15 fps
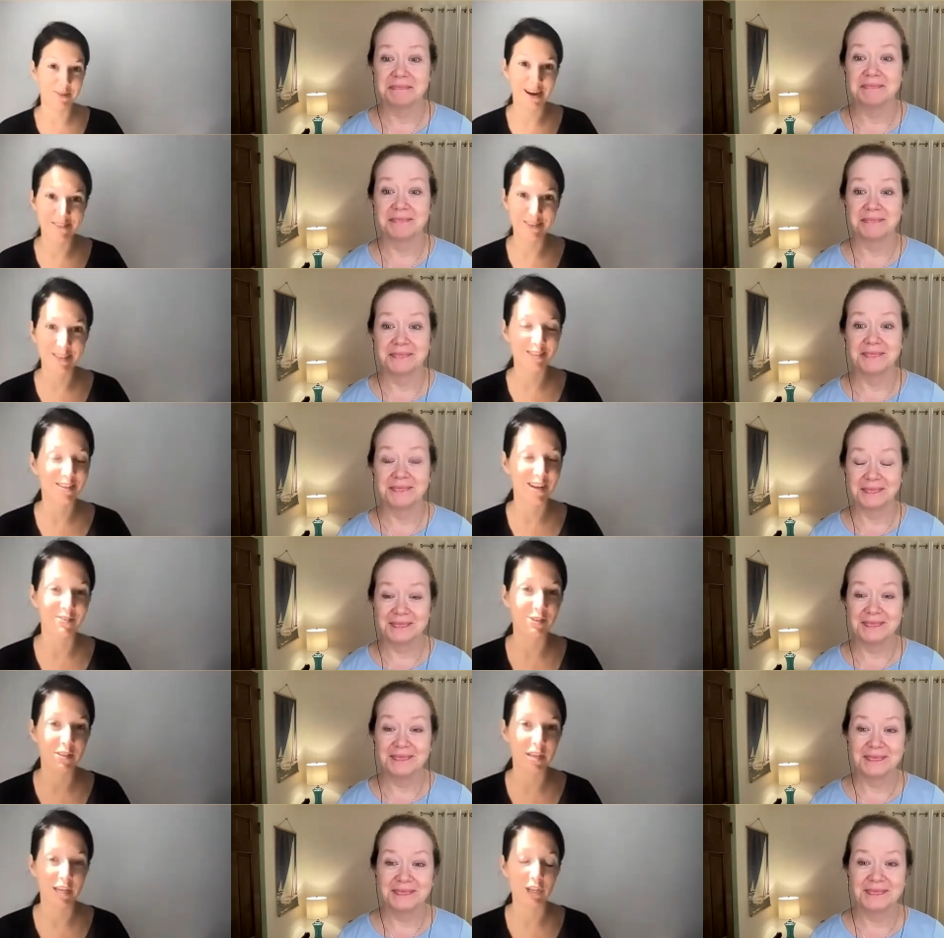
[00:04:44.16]
Speaker 1: that we're having this
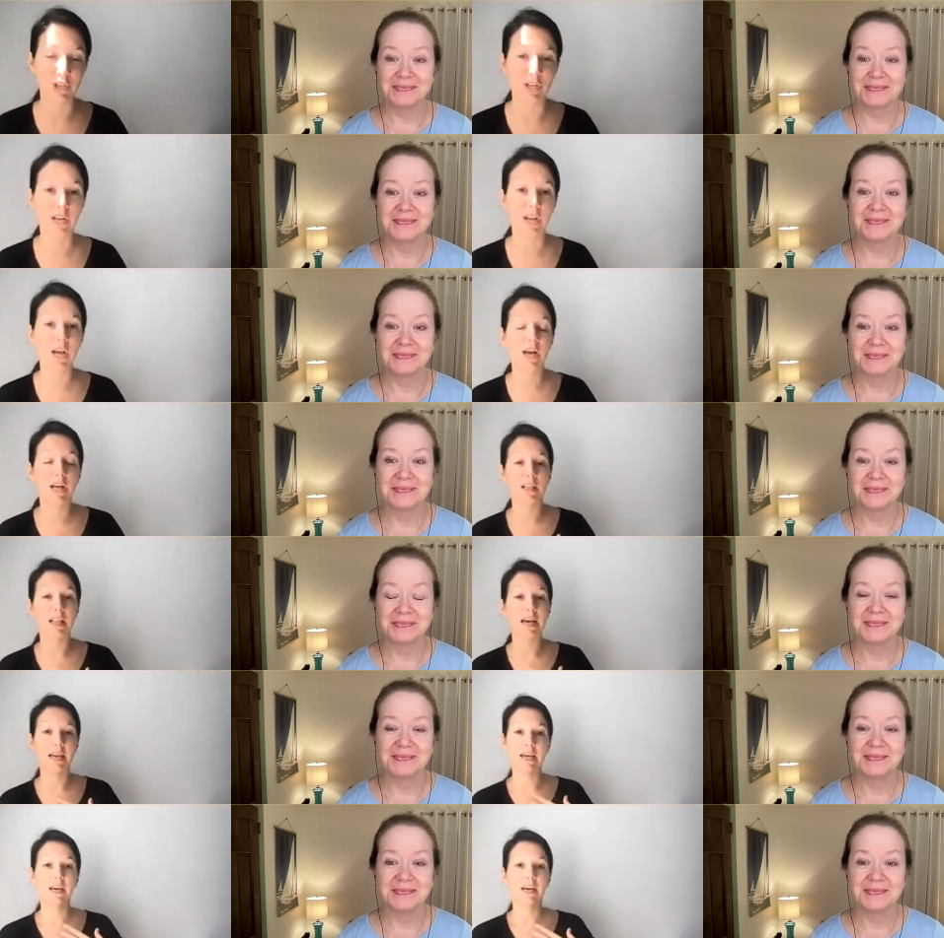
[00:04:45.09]
conversation.
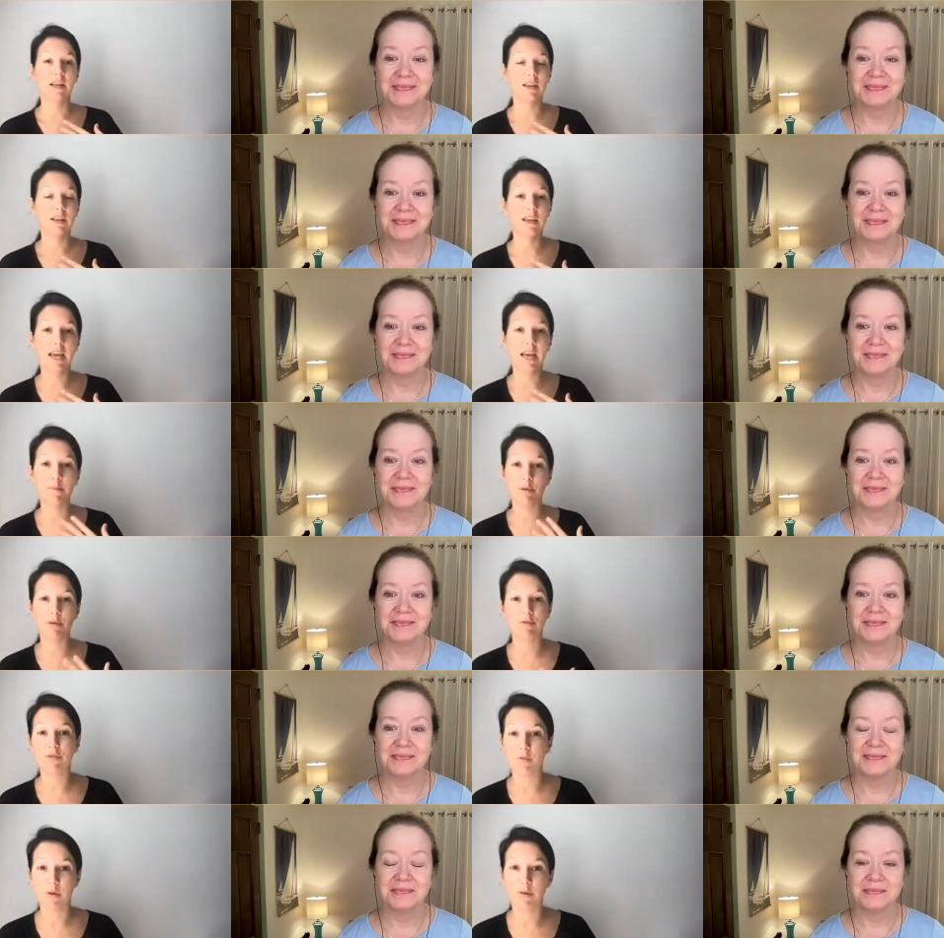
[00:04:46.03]
Like, Game
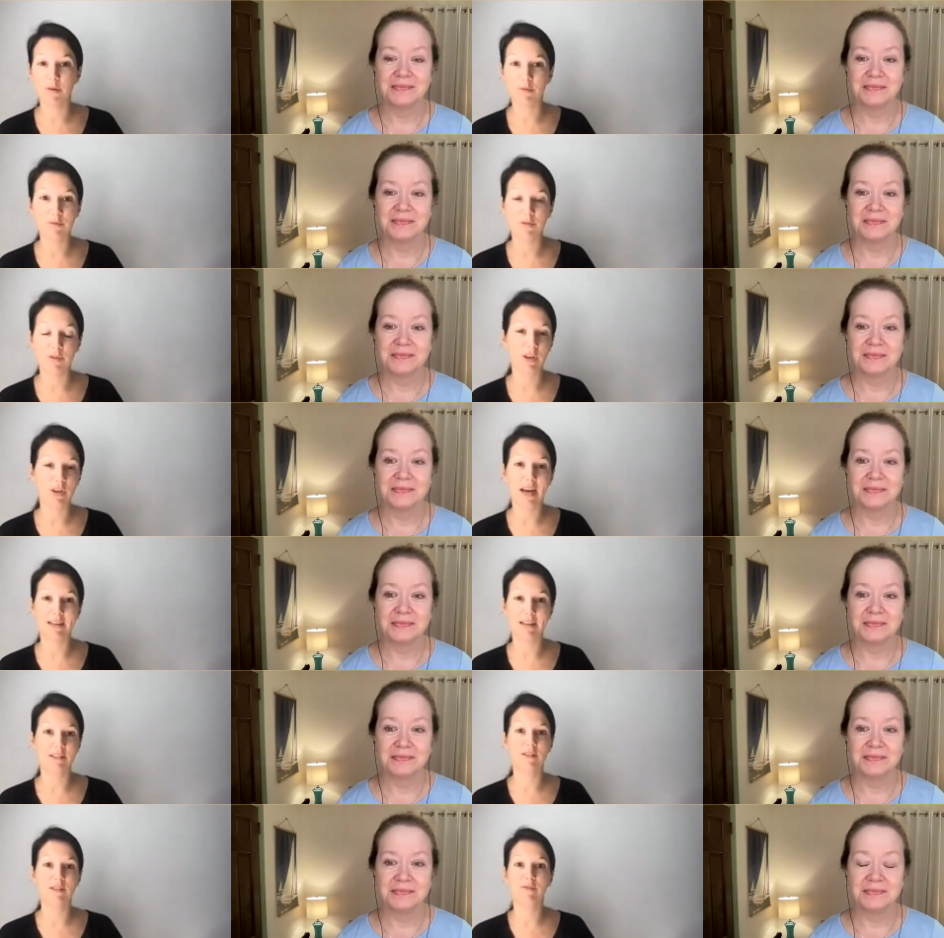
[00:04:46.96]
of Thrones
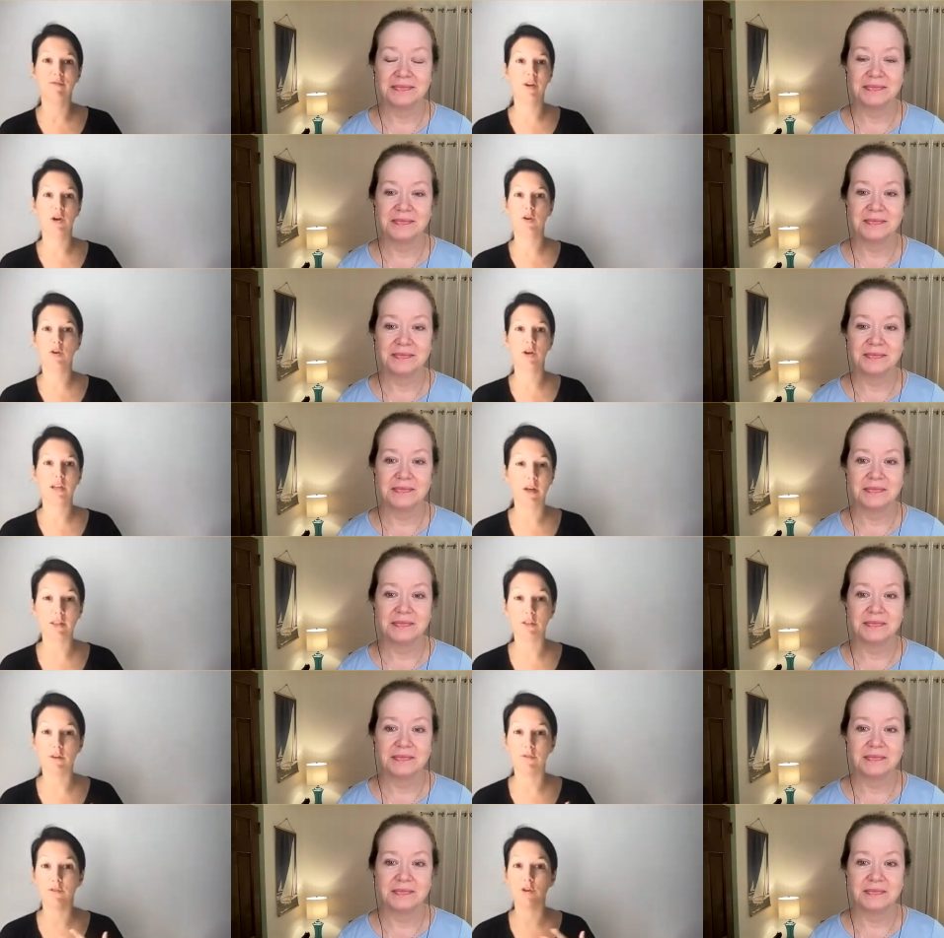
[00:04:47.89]
has some very,
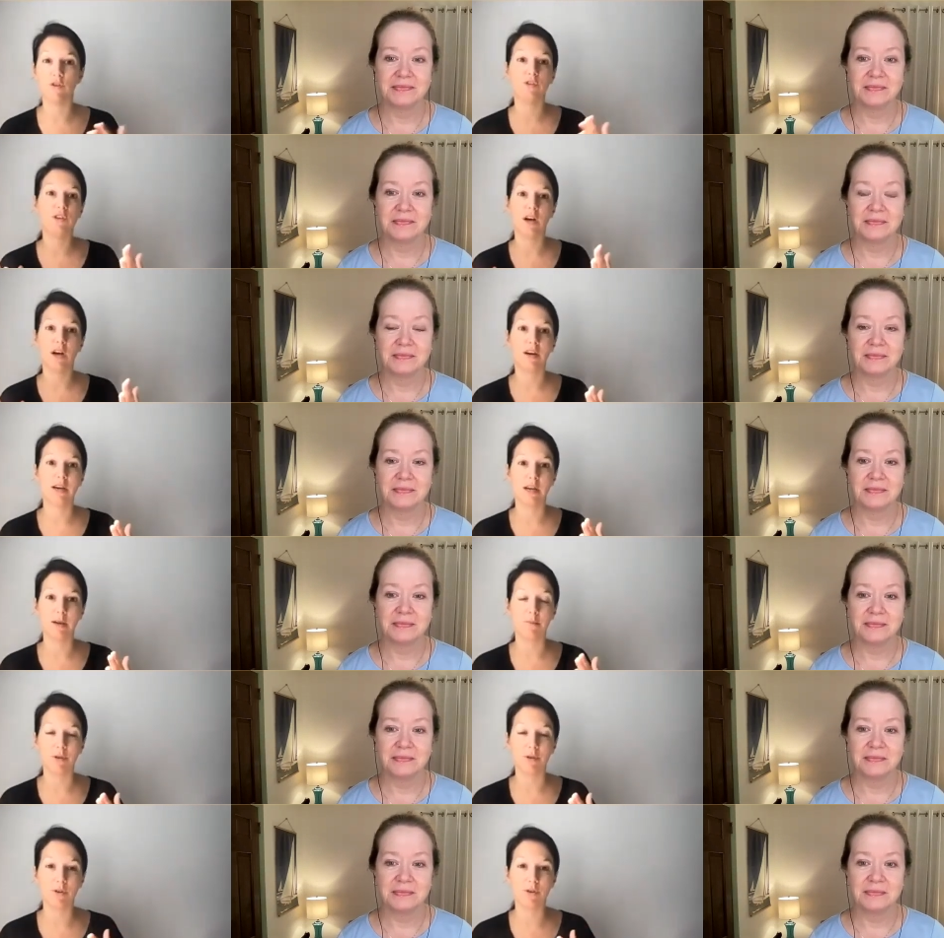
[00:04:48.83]
like, the first
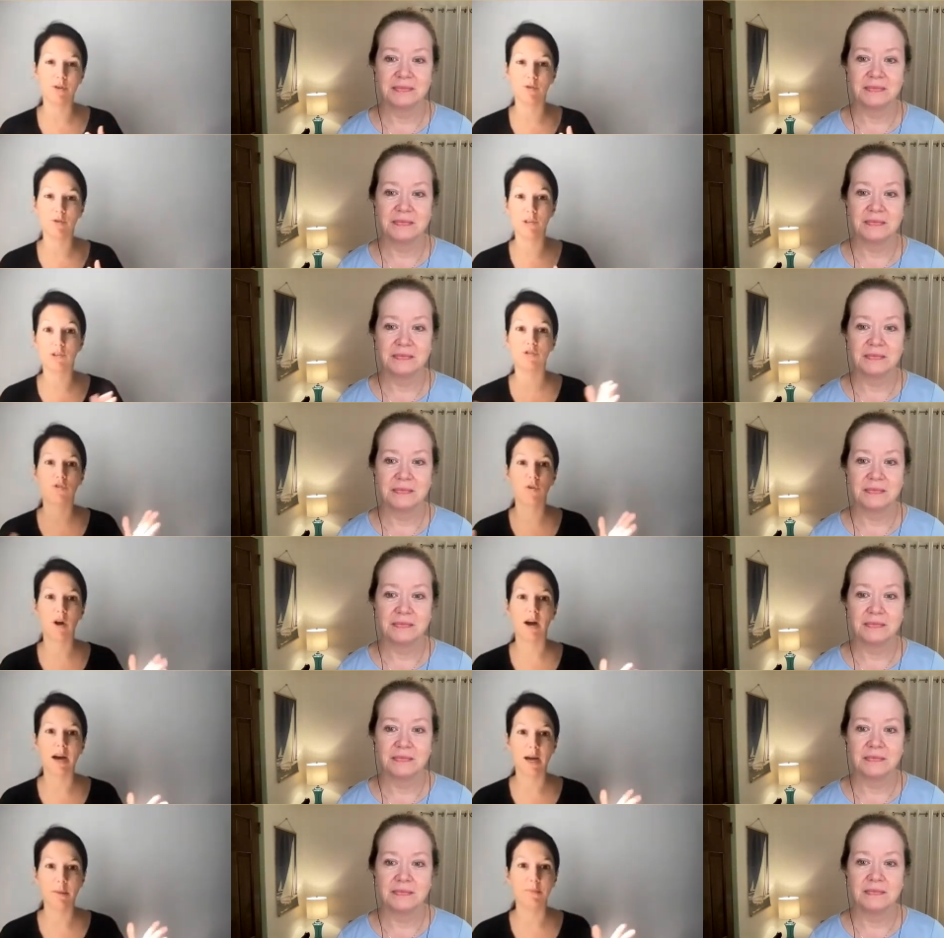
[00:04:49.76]
time you
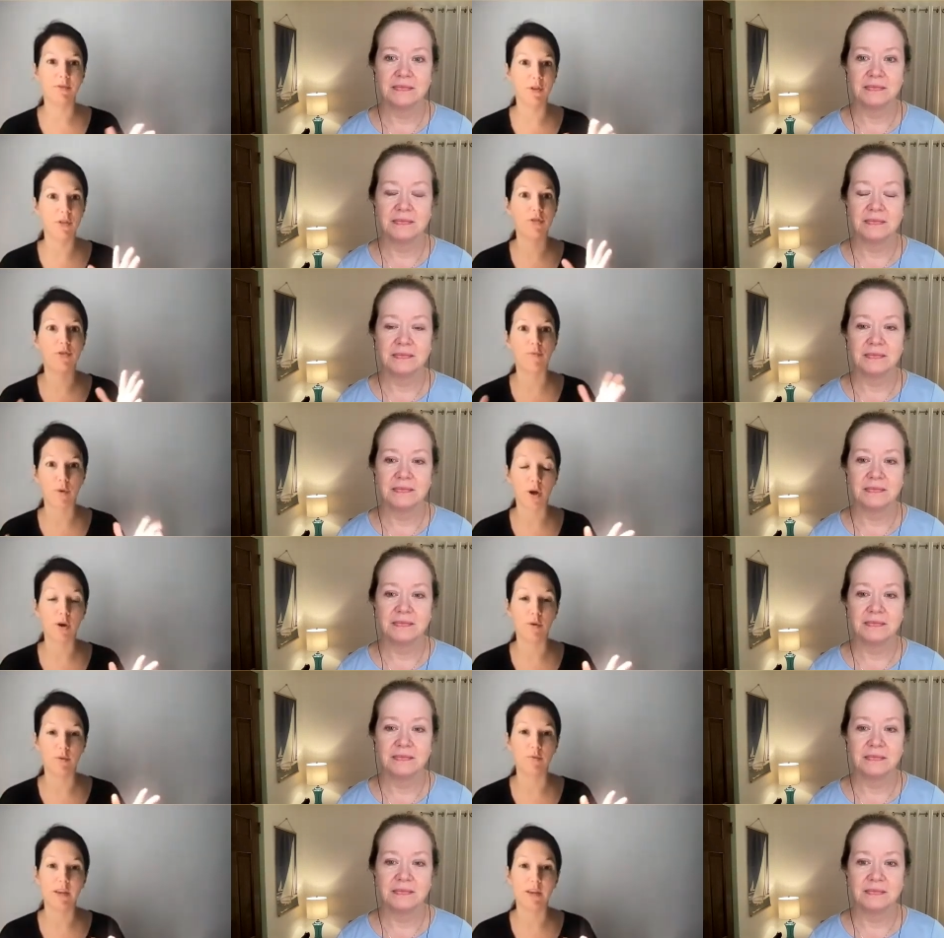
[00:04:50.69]
describe the
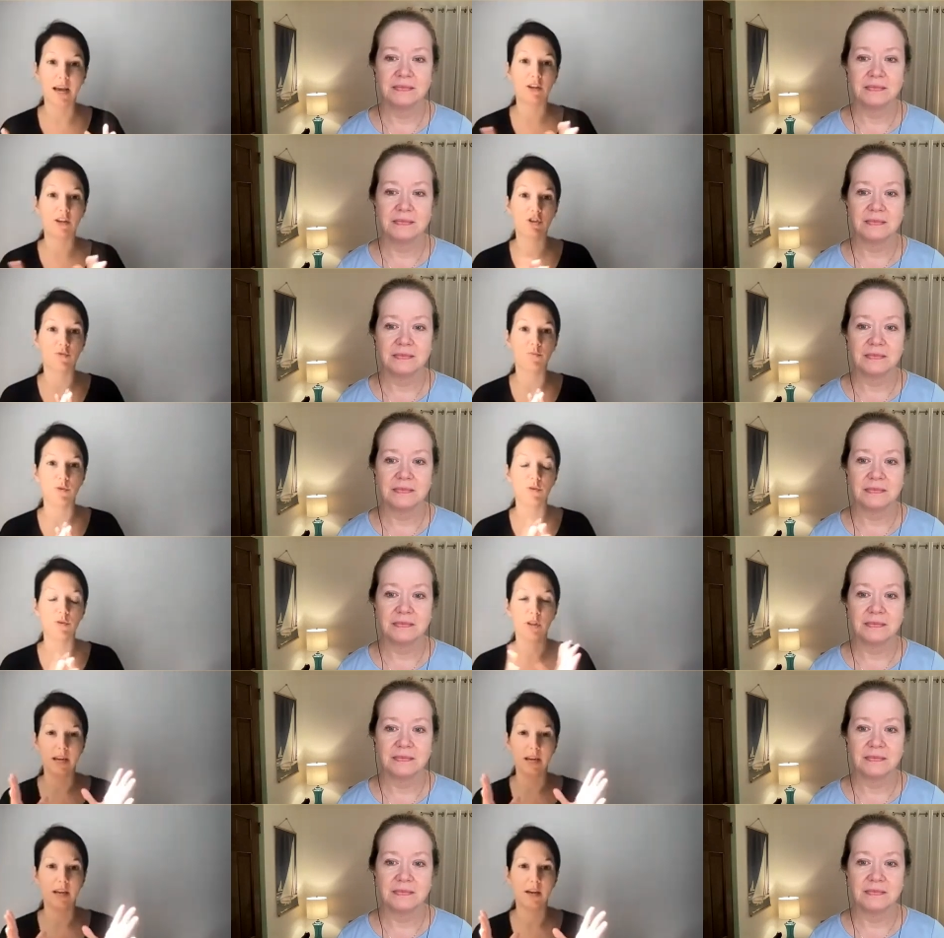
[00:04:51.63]
throne, the
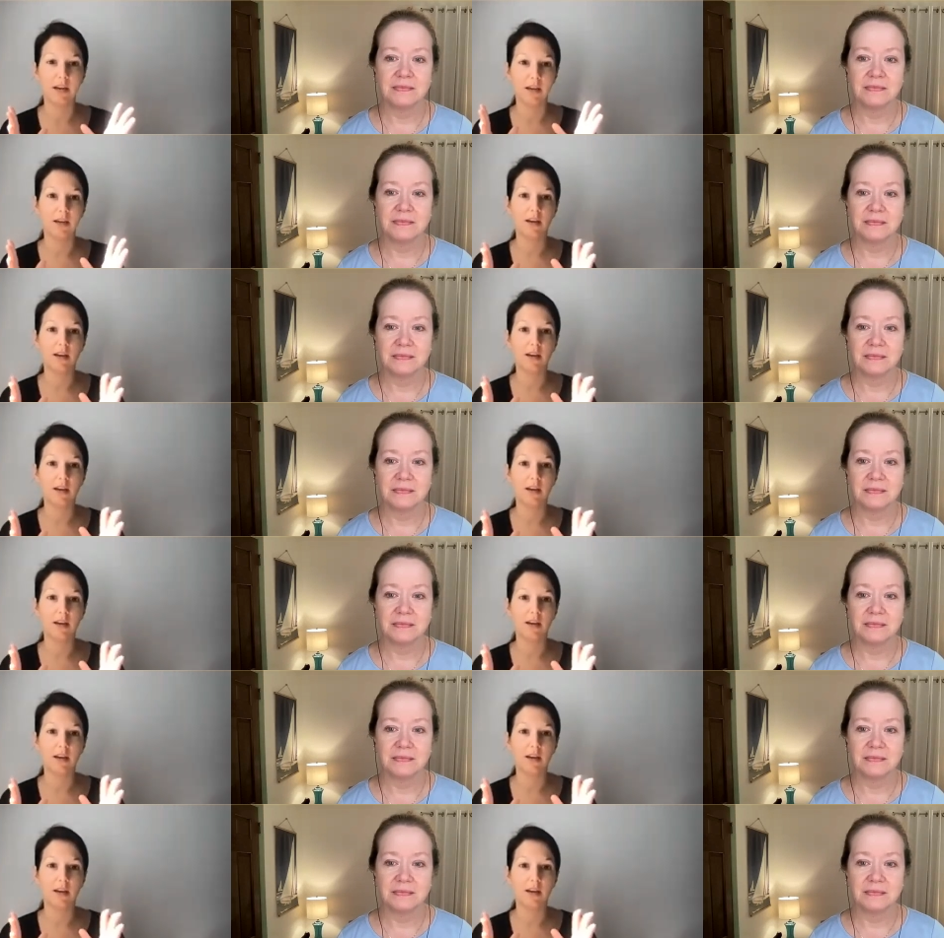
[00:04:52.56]
actual, like,